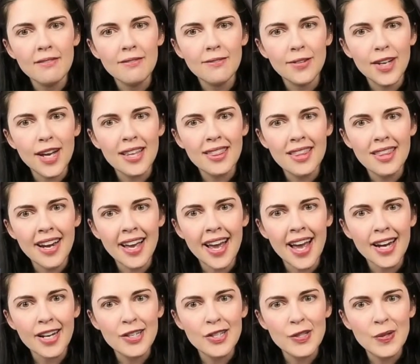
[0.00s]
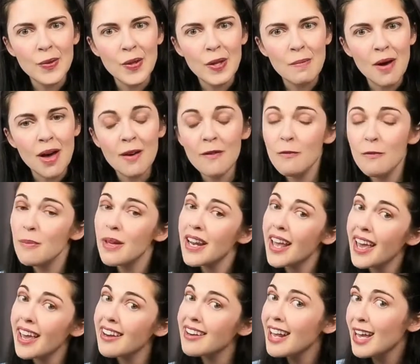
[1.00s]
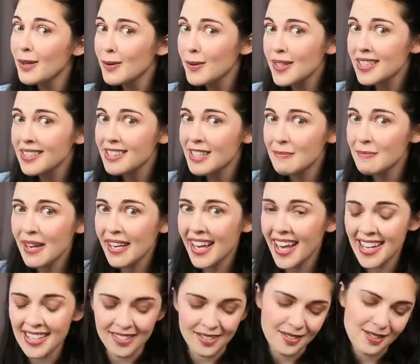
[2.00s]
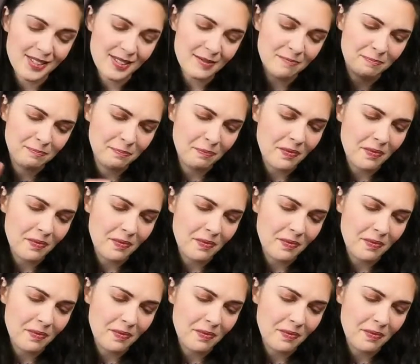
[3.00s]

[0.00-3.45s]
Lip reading: Forgot that I hadn't shown them off, but hey, now you get to see my candles.